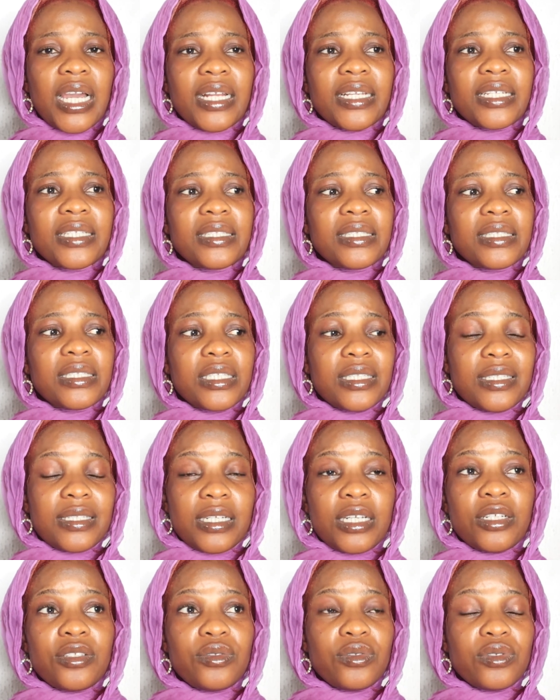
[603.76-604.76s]
and she
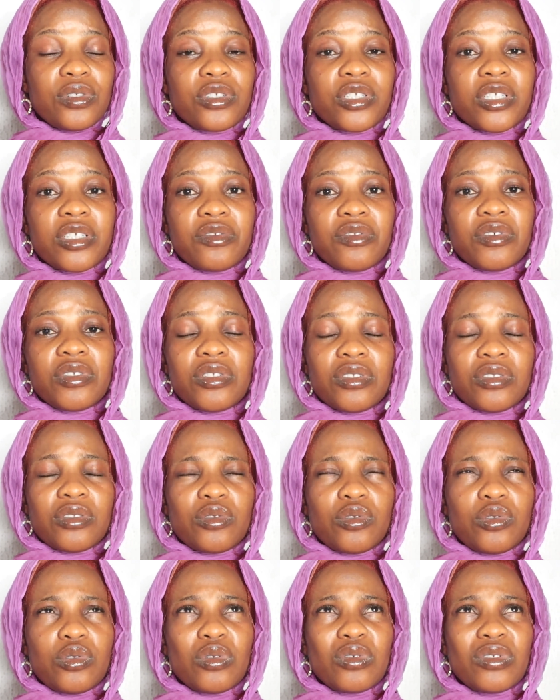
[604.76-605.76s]
said those
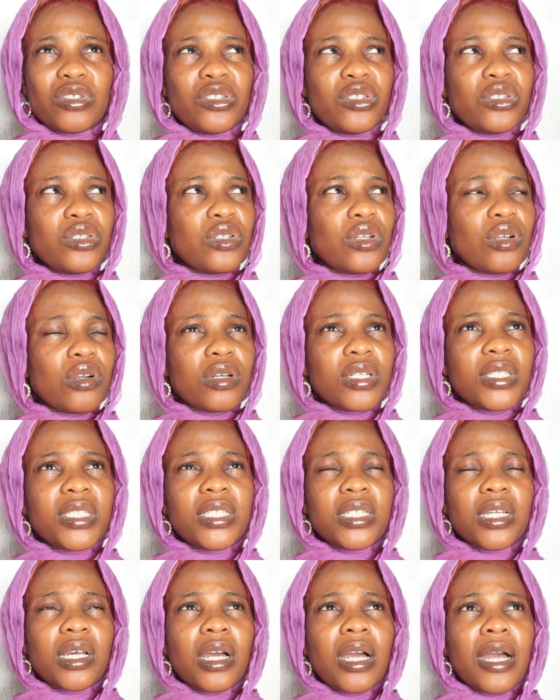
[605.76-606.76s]
series does
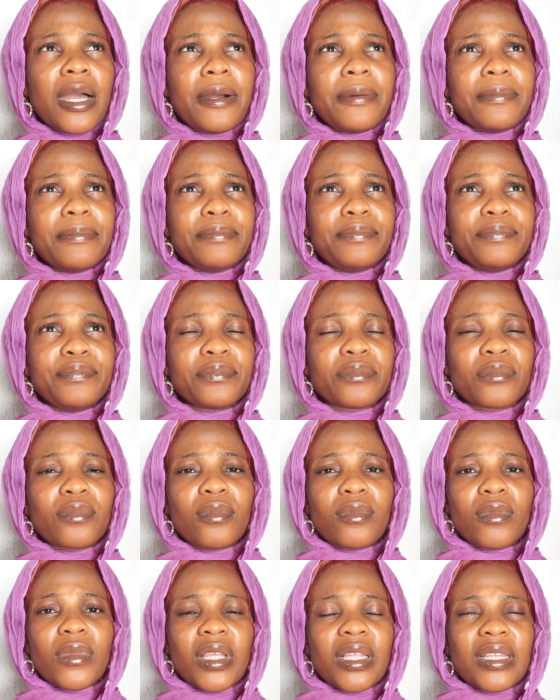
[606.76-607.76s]
not um,
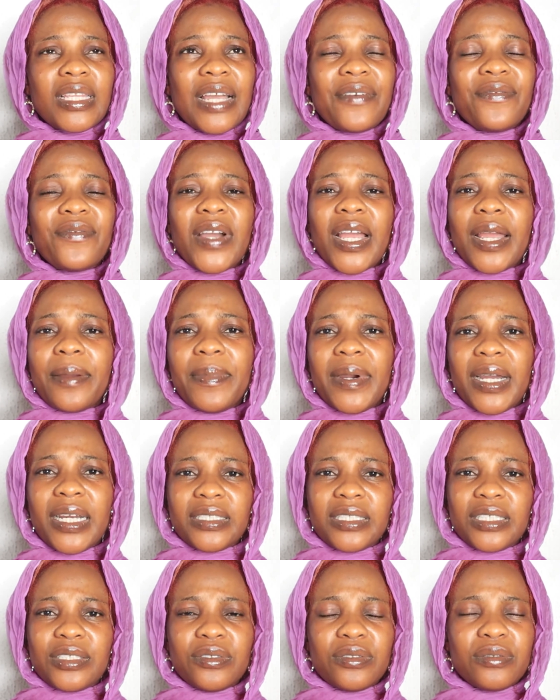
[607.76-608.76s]
their
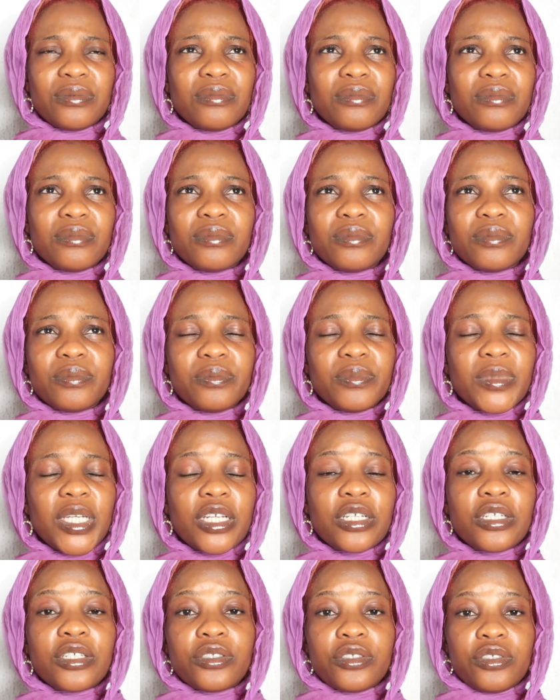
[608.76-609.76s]
fiber they don't
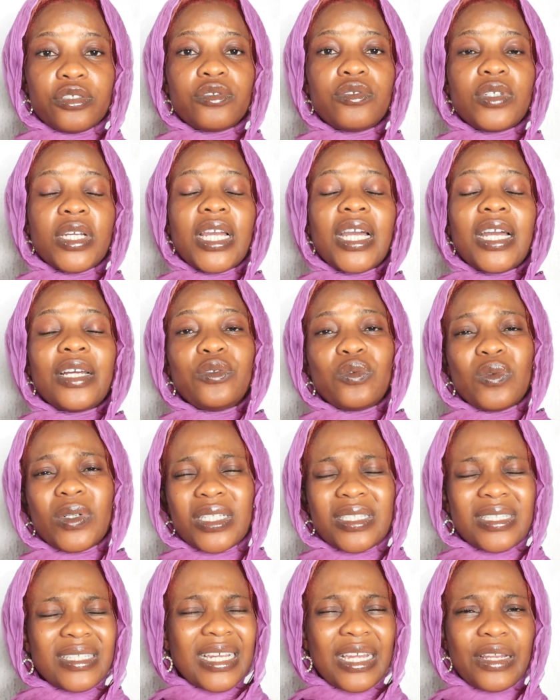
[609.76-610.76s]
make children hard
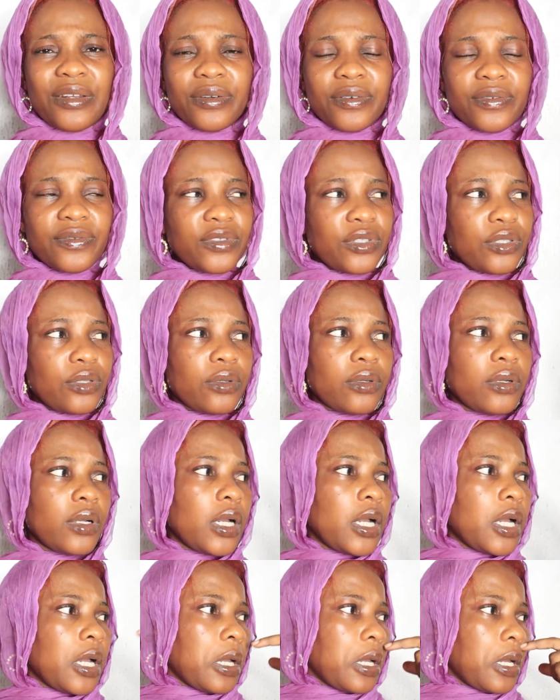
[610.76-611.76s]
weight kind of you know
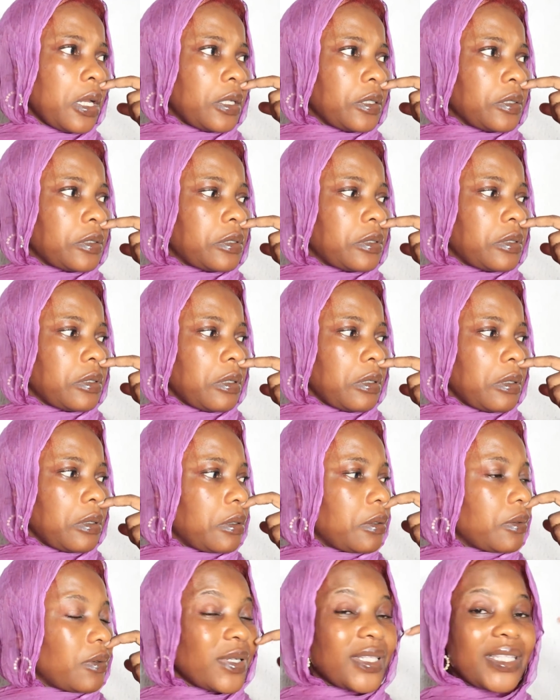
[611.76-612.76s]

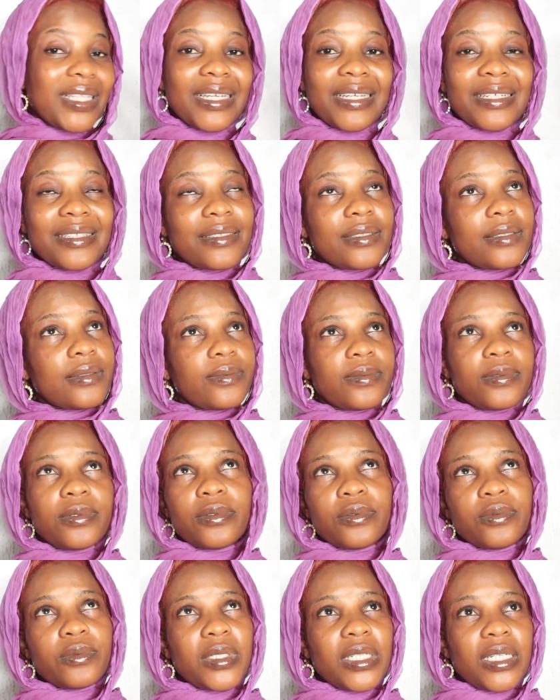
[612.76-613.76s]
so what else
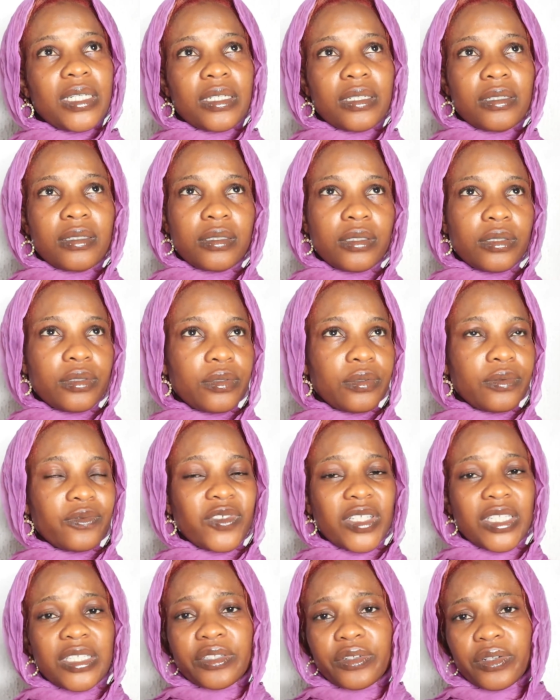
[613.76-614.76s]
so the you know
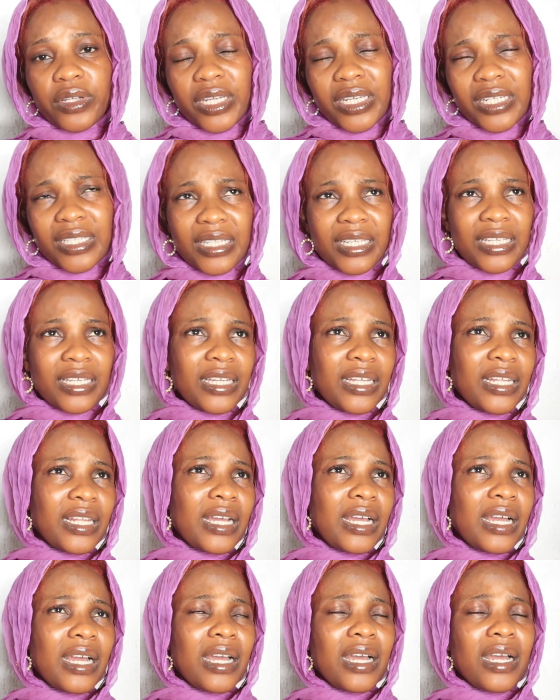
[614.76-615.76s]
ventolin
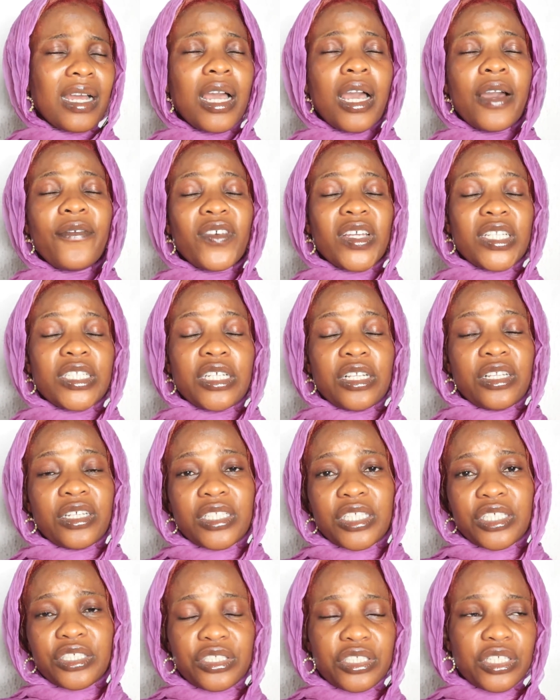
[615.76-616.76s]
inhaler
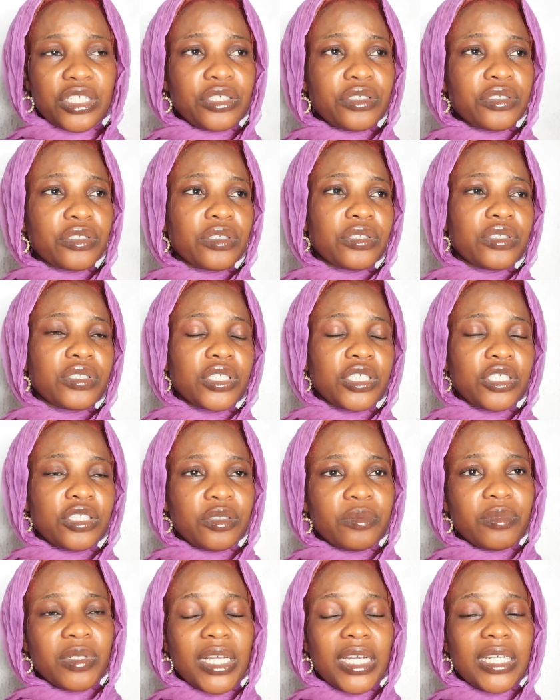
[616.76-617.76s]
ventolin injection
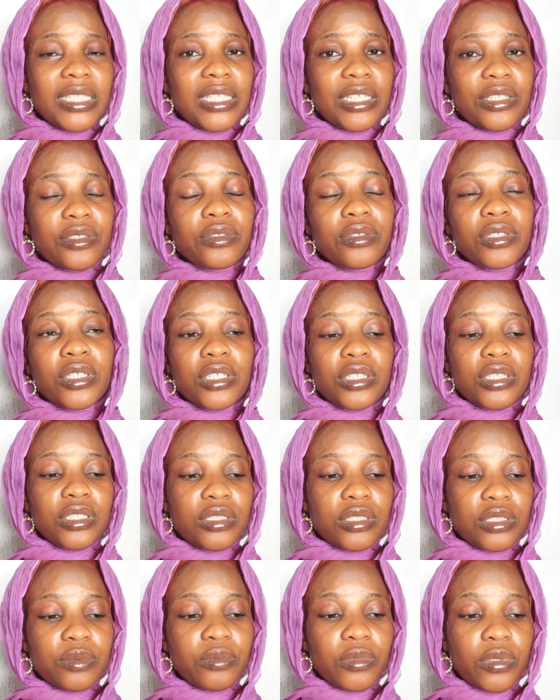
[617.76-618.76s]
nebulizer so
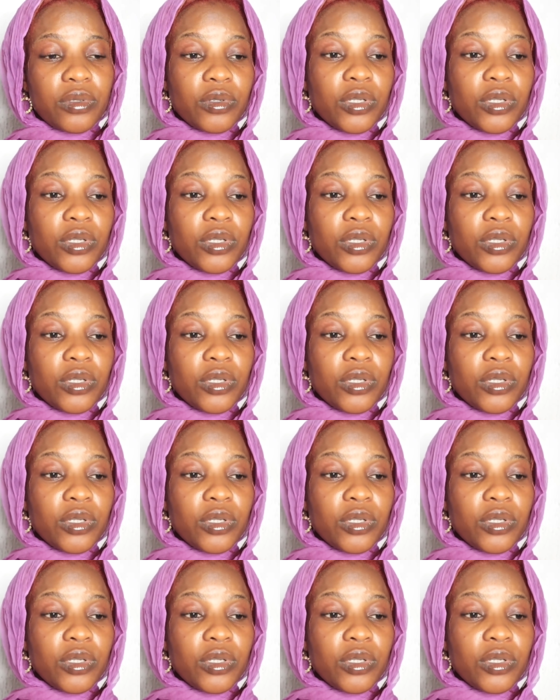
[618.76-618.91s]
it's